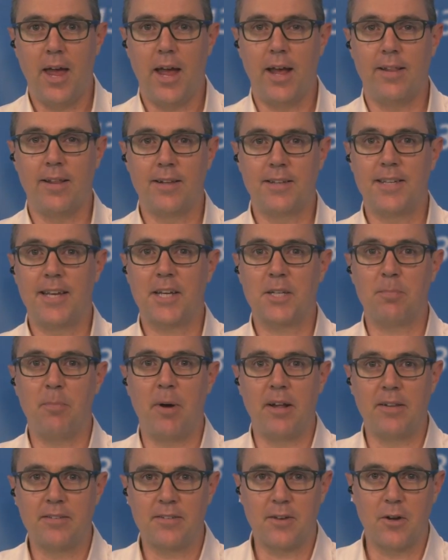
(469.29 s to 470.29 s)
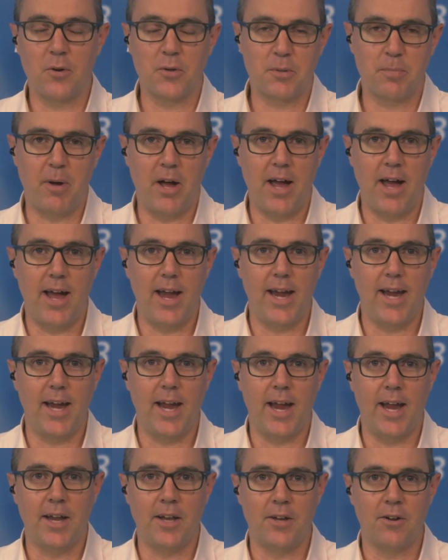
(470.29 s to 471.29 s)
And then six months goes by,
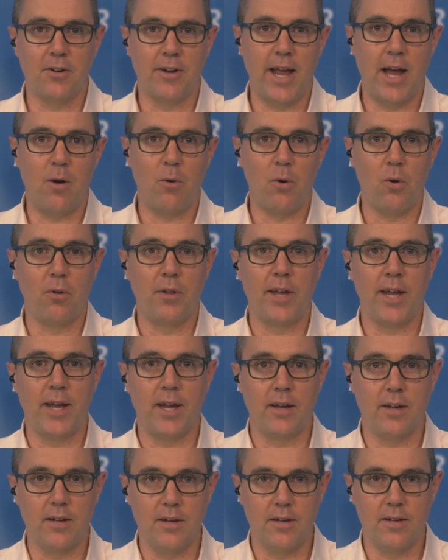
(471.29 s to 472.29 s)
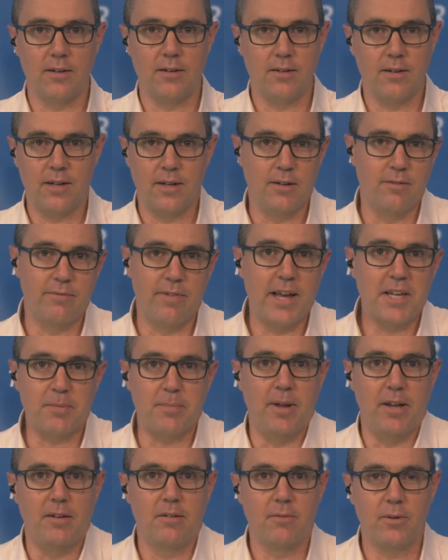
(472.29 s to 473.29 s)
and you're now holding a, uh, an
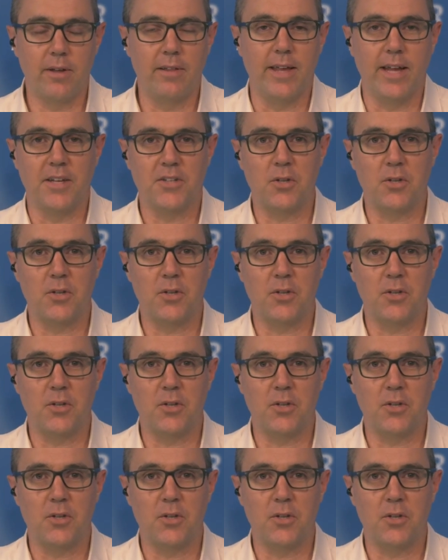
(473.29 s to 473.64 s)
investment, really.